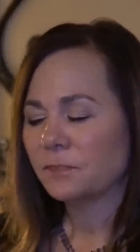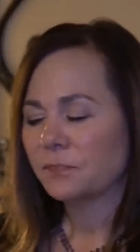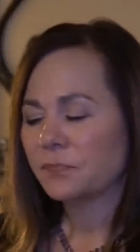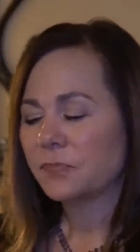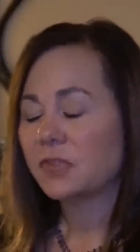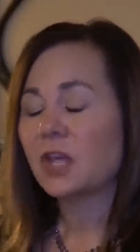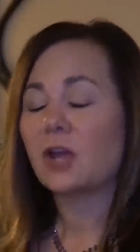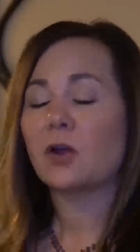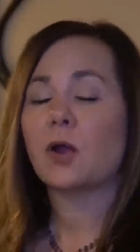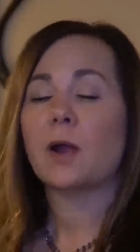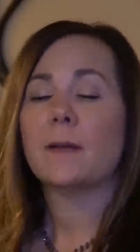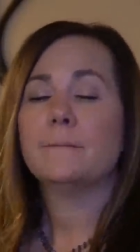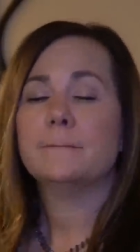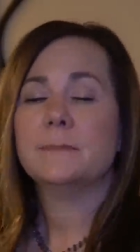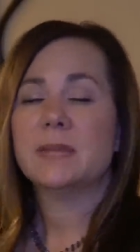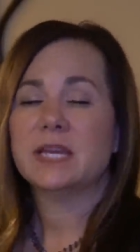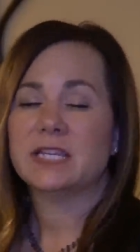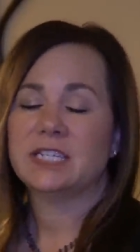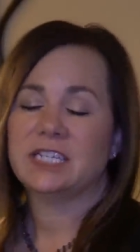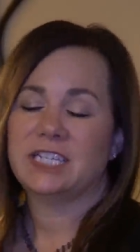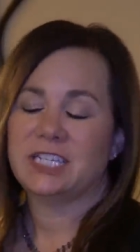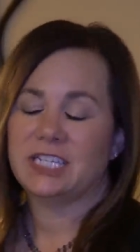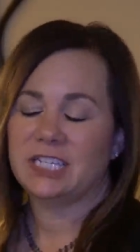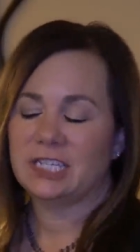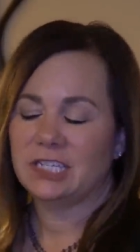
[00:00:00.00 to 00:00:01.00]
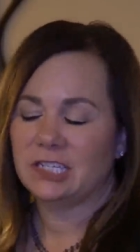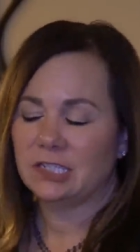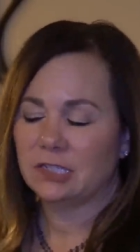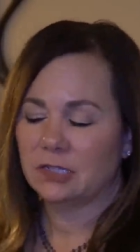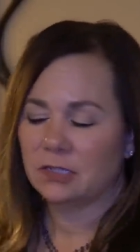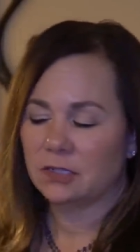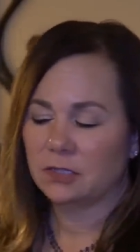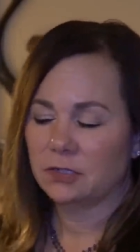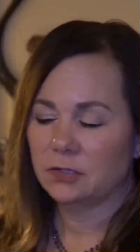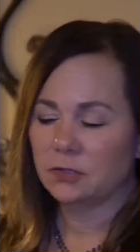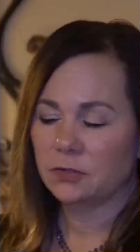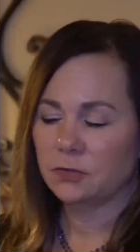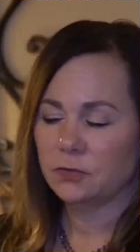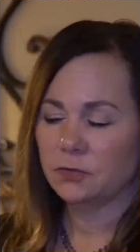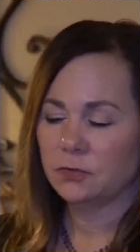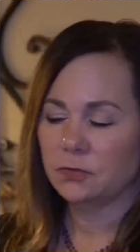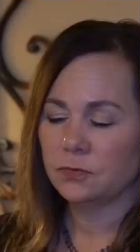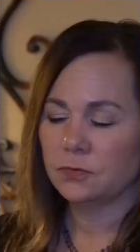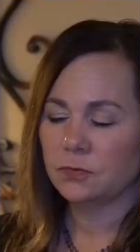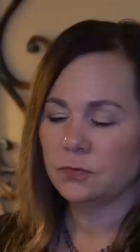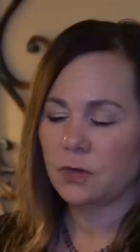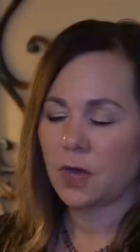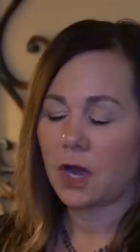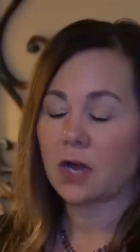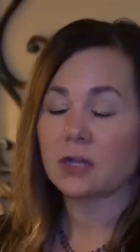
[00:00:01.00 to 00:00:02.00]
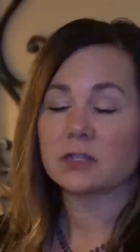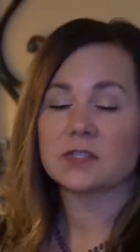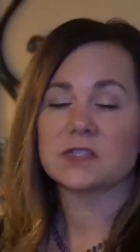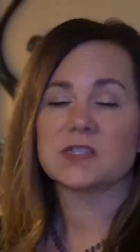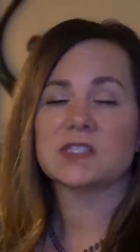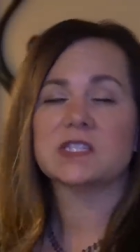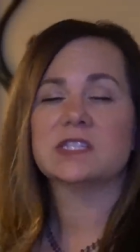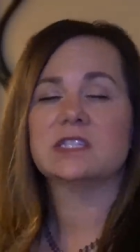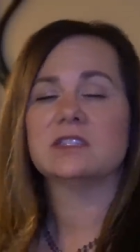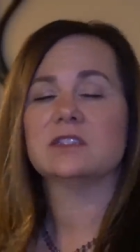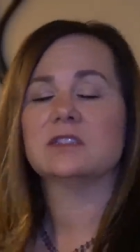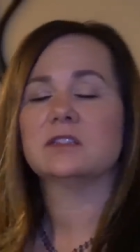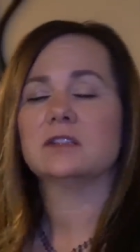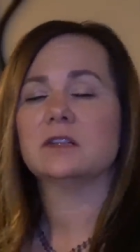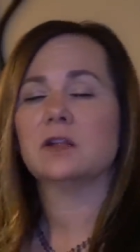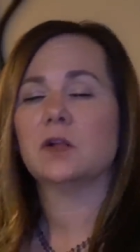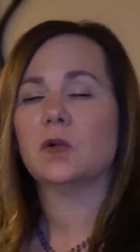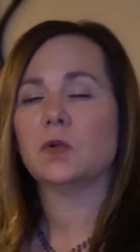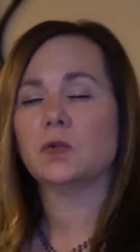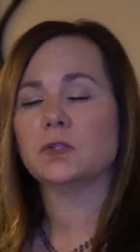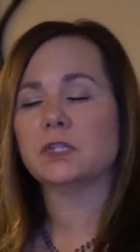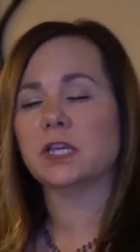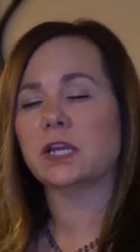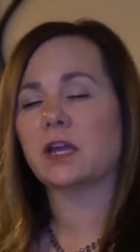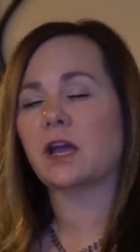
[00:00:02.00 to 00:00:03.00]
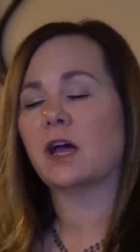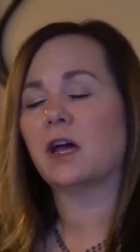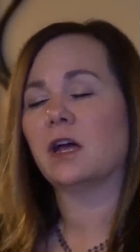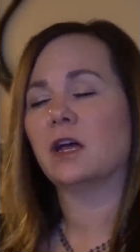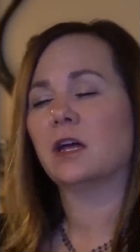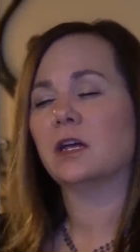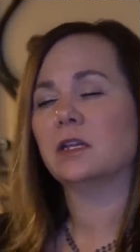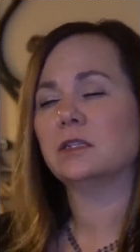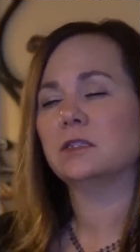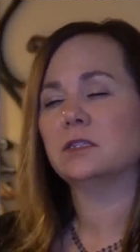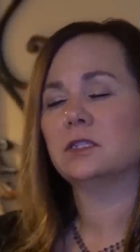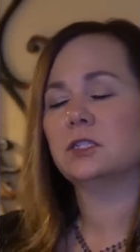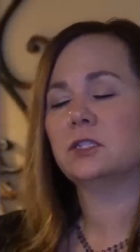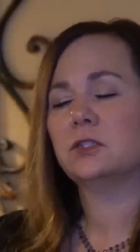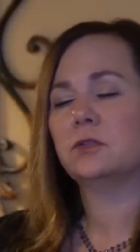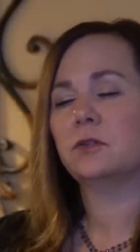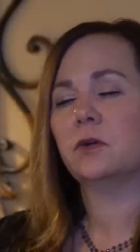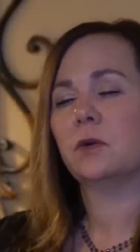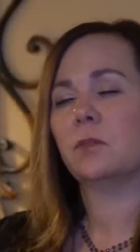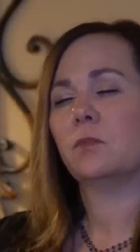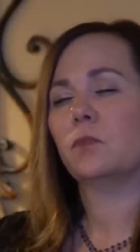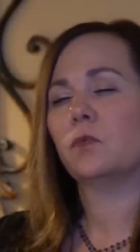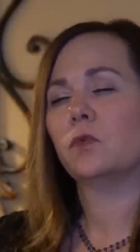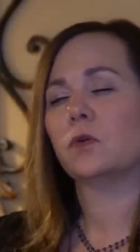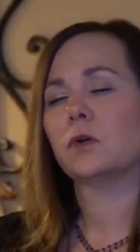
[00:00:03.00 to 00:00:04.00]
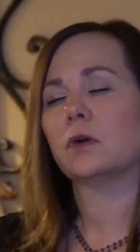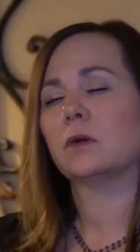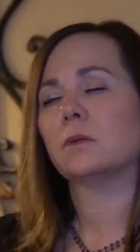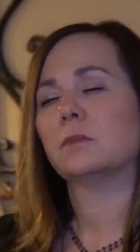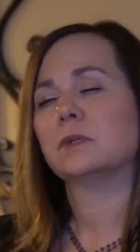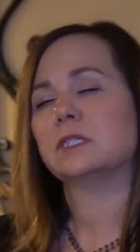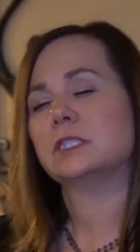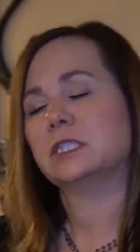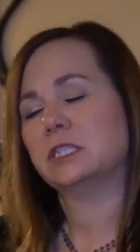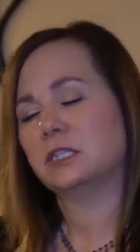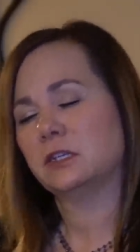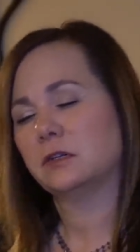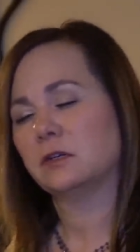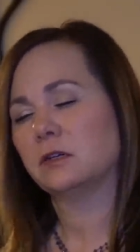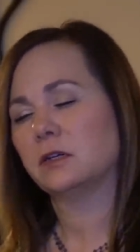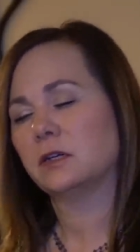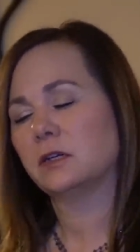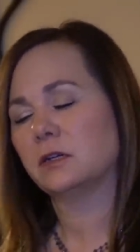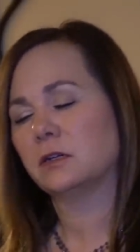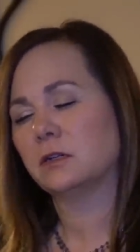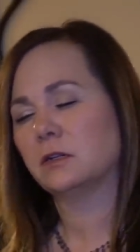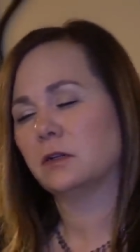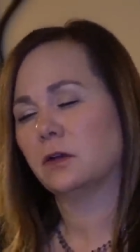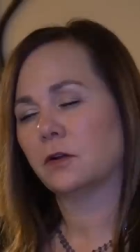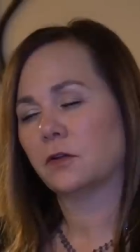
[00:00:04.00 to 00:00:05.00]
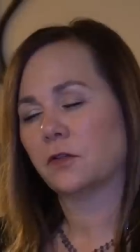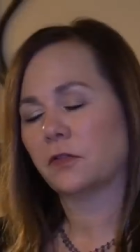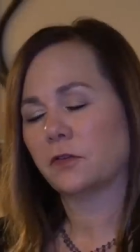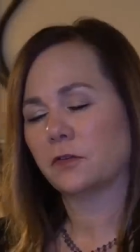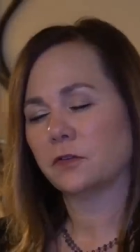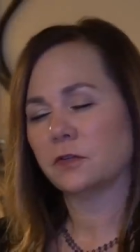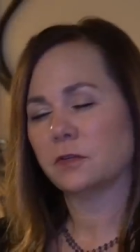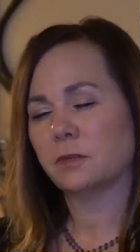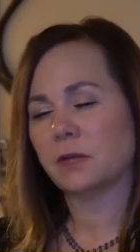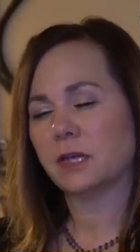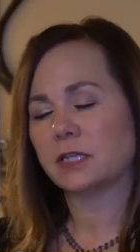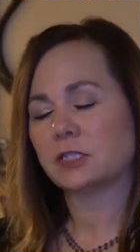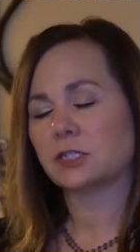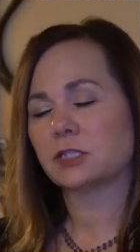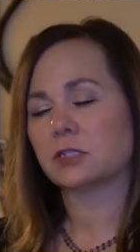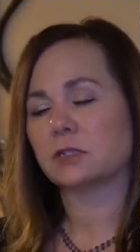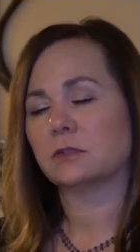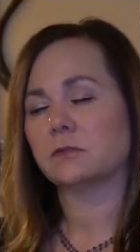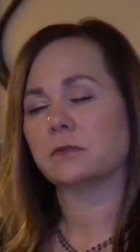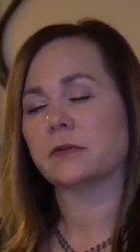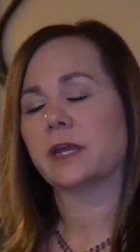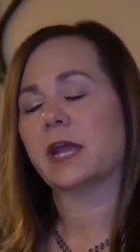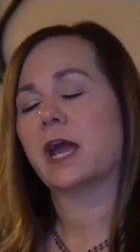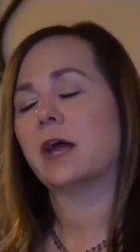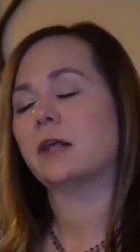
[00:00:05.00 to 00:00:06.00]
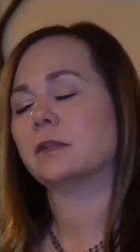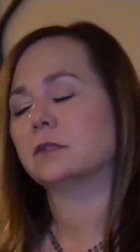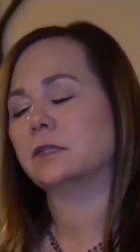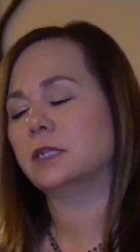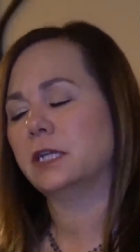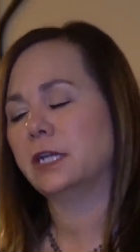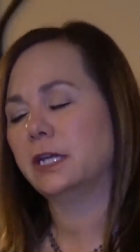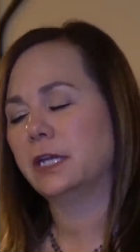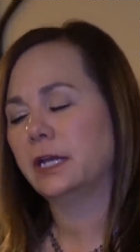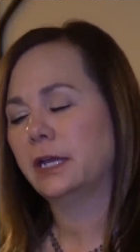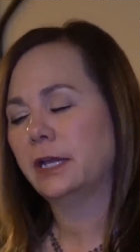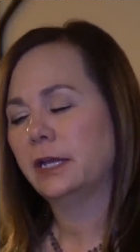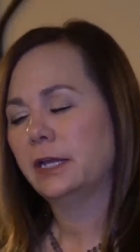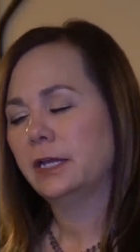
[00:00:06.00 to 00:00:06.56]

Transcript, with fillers: there are many who are still holding on to a more material or third-dimensional reality.